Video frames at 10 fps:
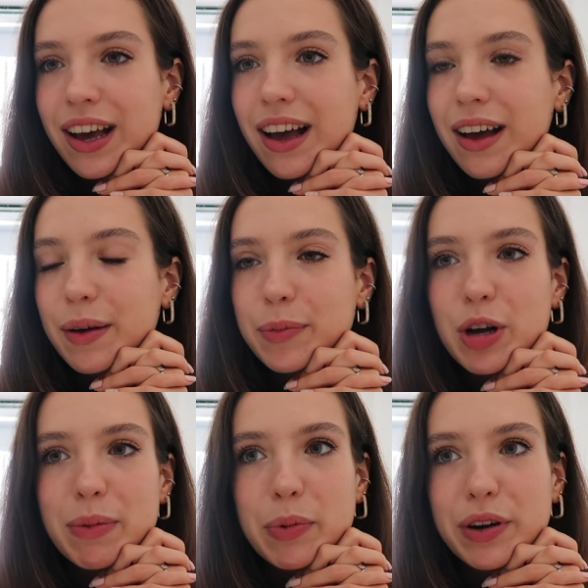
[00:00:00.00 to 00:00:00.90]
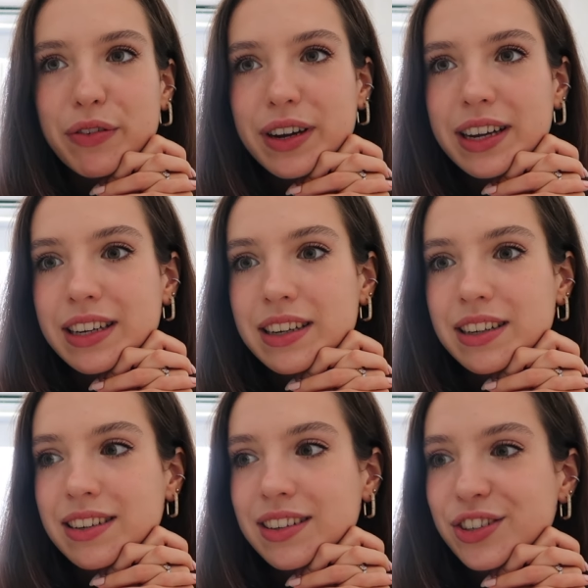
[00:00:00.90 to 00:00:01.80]
called my
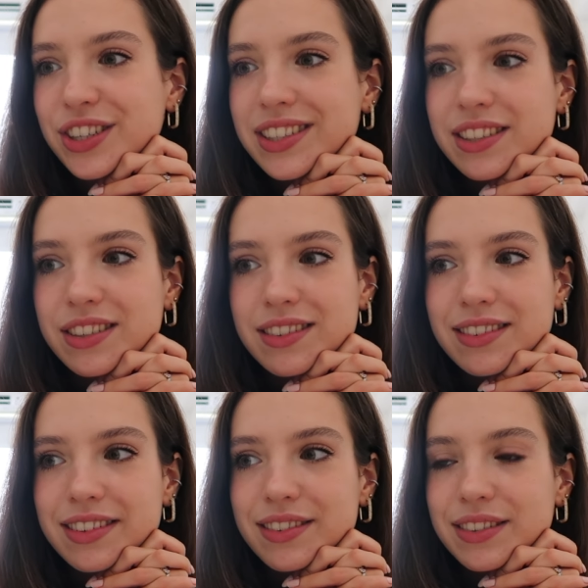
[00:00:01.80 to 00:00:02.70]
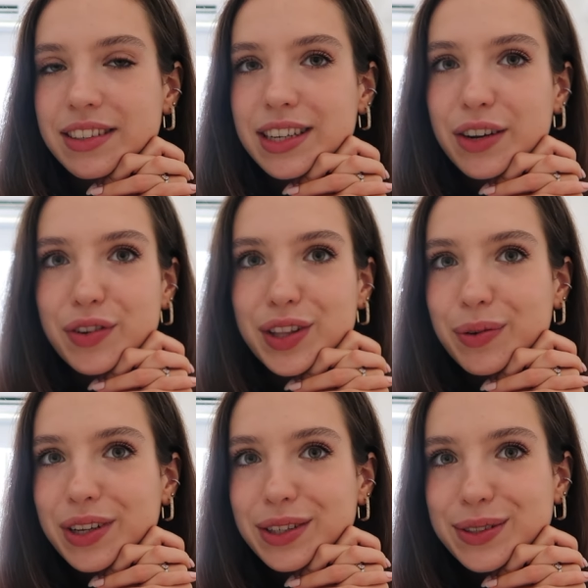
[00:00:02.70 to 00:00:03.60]
boyfriend, just did everything
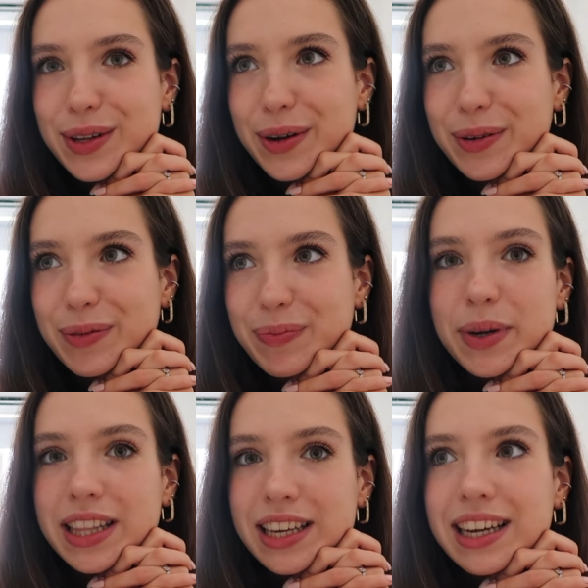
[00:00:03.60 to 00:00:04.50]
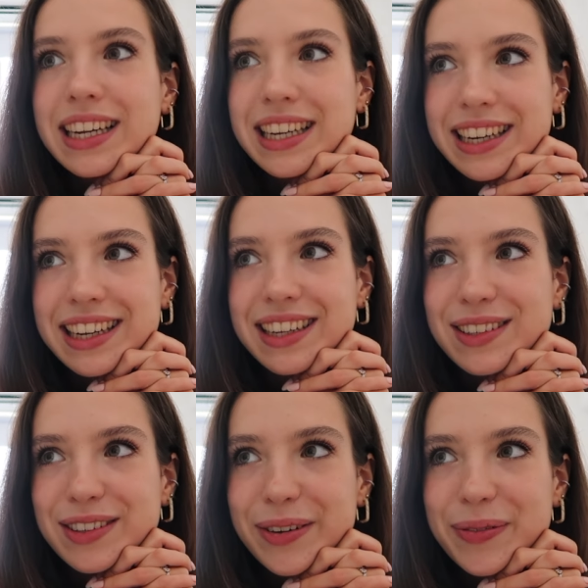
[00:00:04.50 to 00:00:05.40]
really slow, but I think I needed it,
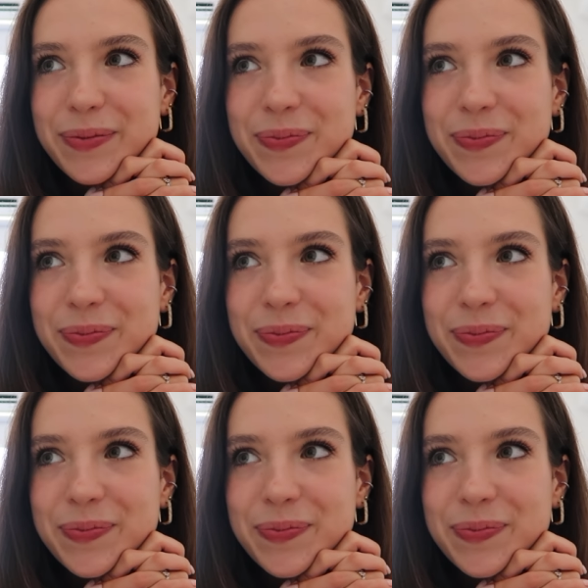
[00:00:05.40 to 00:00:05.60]
so